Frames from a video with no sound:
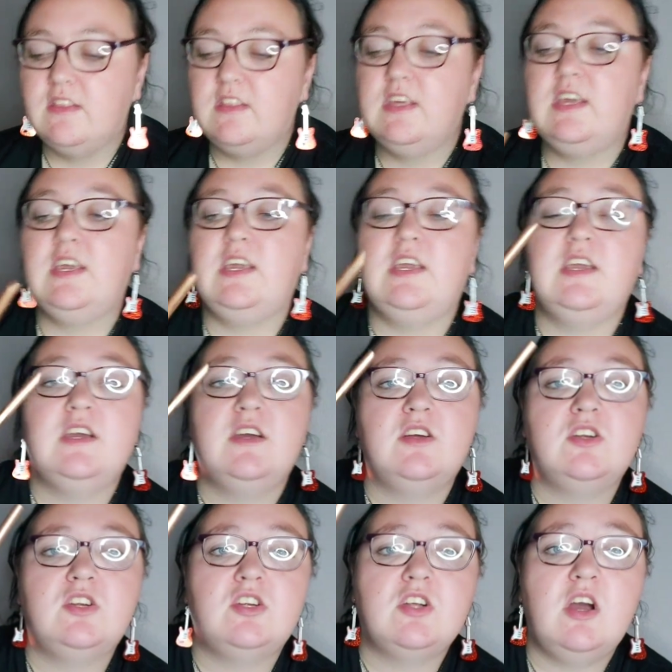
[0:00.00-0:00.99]
the
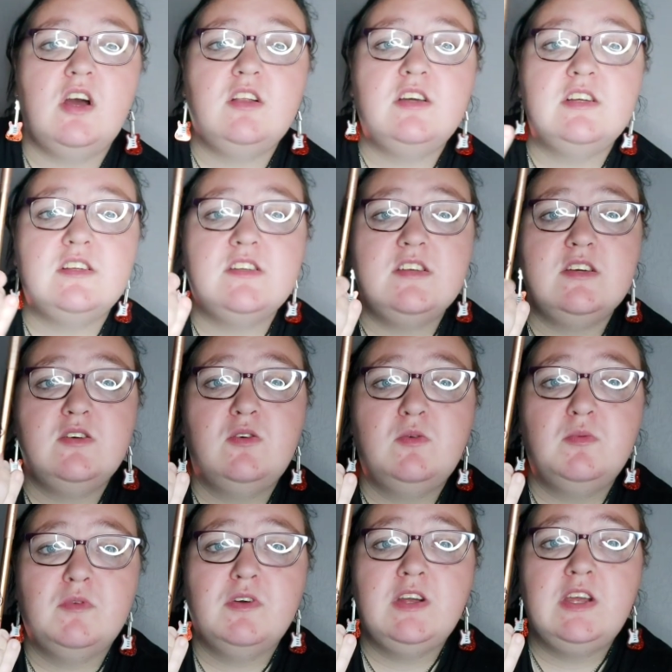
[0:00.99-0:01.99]
Charlotte
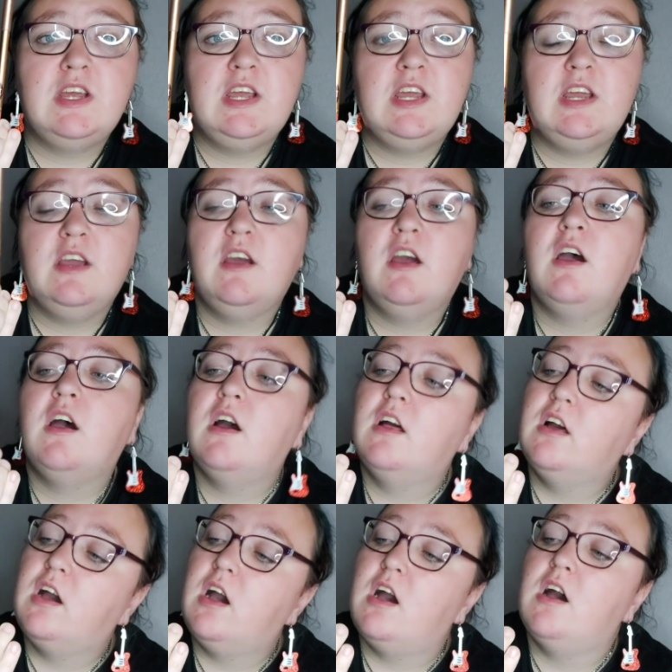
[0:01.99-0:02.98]
Tilbury
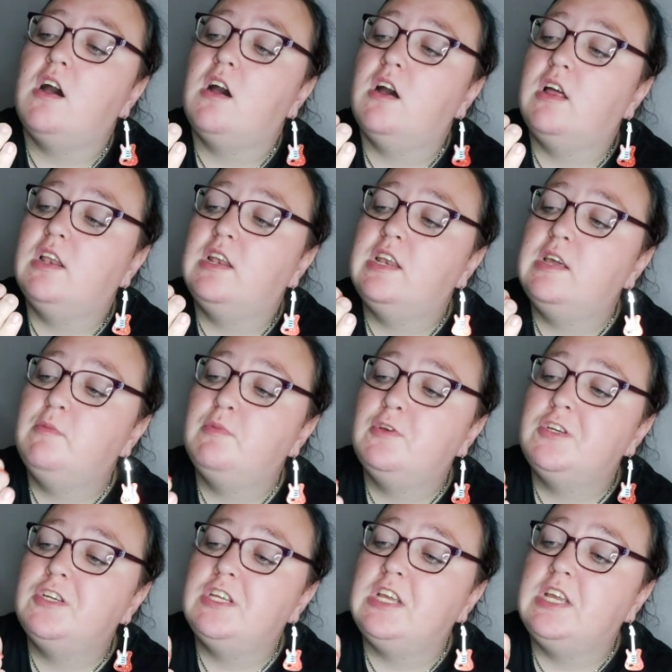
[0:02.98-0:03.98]
lip
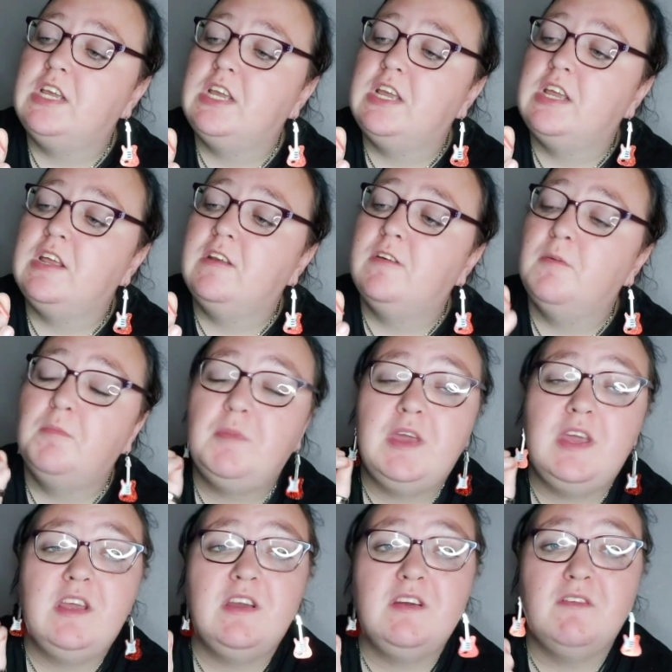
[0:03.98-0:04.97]
cheat in
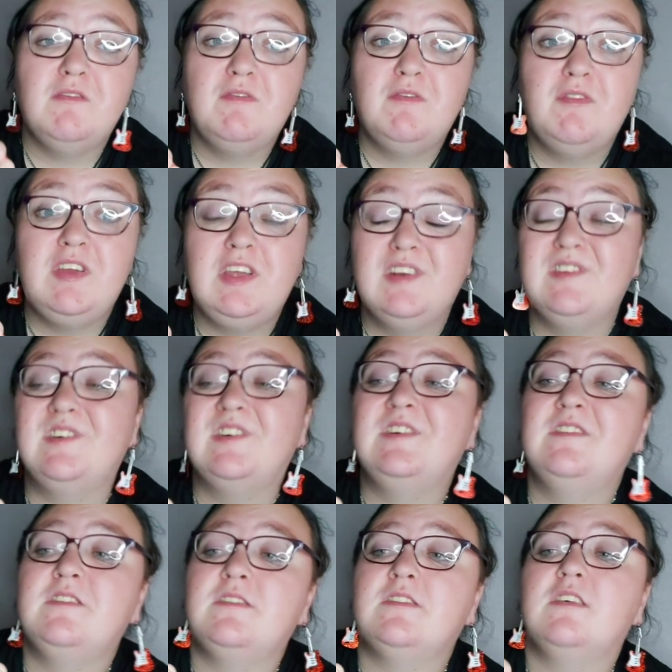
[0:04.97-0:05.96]
Pink
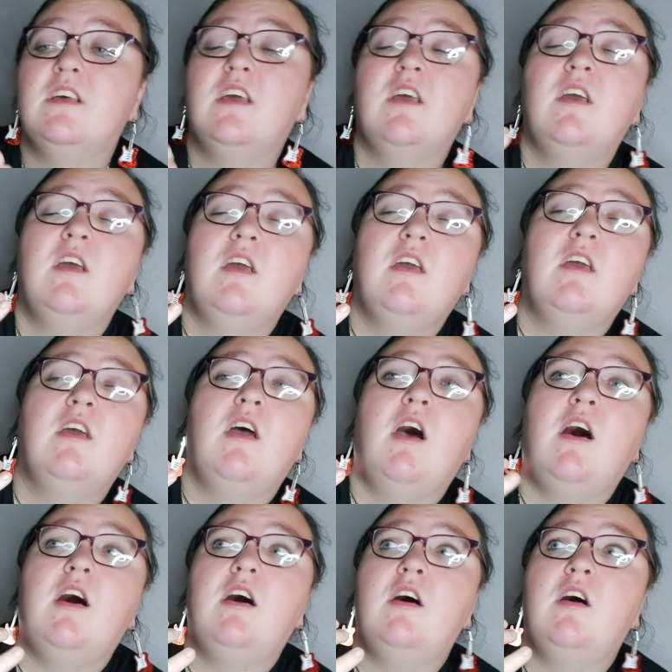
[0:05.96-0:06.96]
Venus.
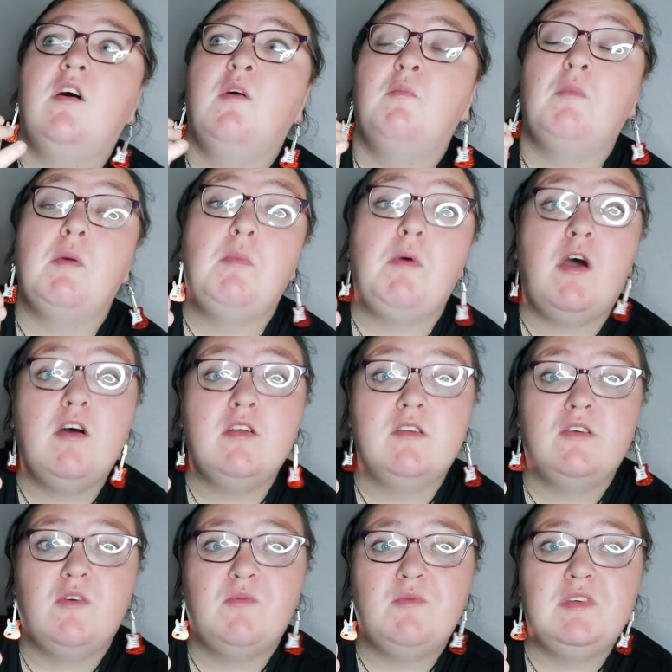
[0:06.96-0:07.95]
My partner
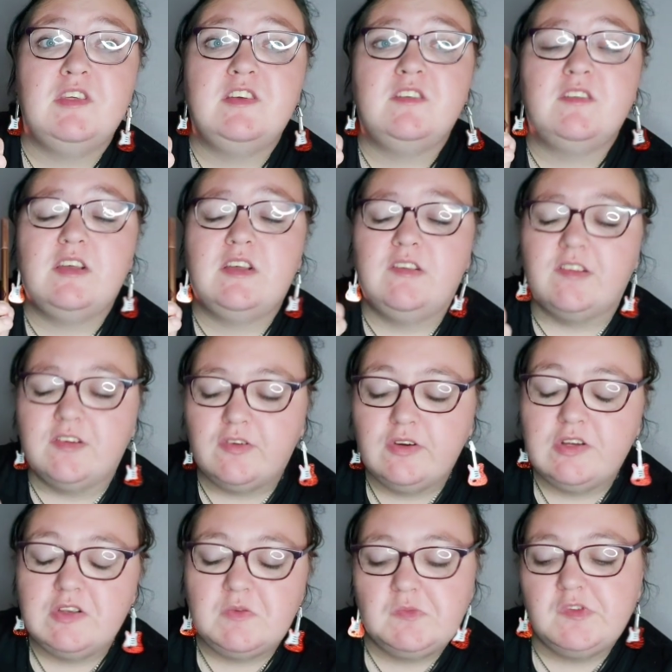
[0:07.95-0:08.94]
got me this as a
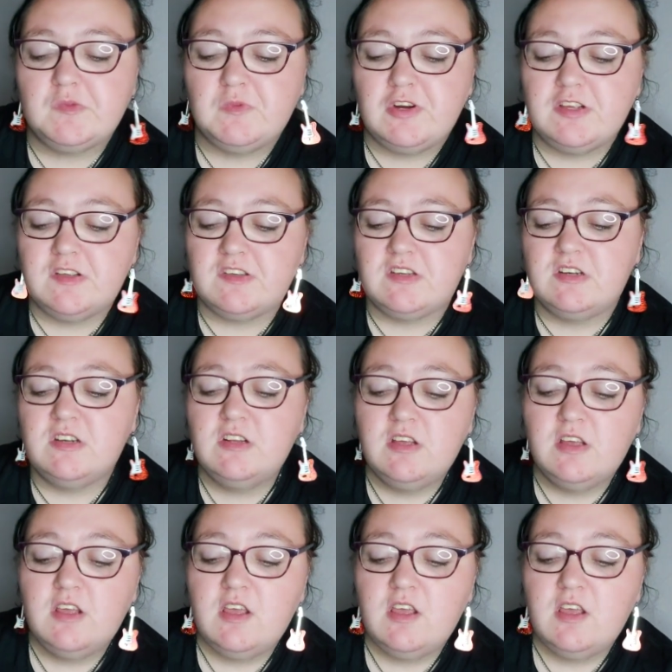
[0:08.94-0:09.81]
Christmas present,